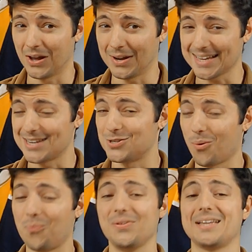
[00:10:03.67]
honest, I
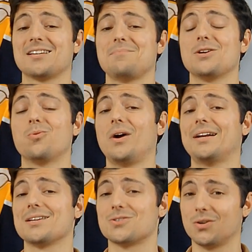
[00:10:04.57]
don't think he's going to be
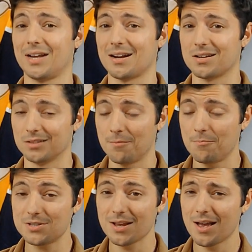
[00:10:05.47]
quite as good in
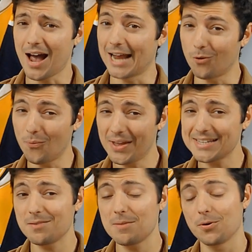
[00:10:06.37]
Columbus. I don't think he's
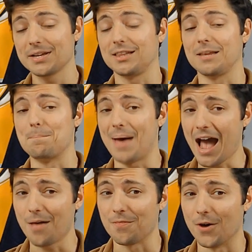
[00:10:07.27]
going to be particularly
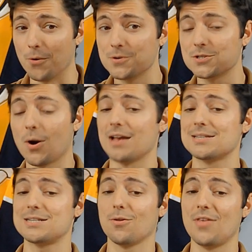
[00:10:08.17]
bad, though. So I
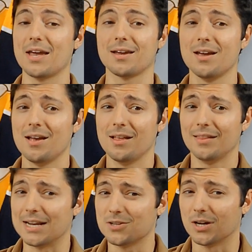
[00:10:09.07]
still think
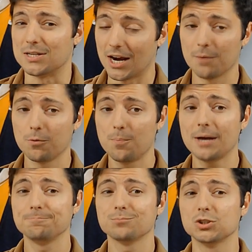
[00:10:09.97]
that it's not a terrible
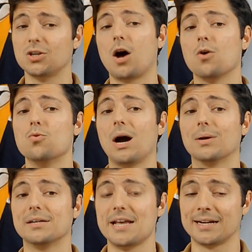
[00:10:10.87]
pick, just not who I
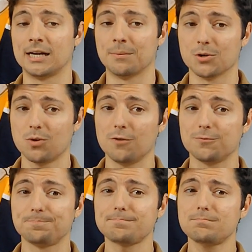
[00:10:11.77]
would have taken at number 12.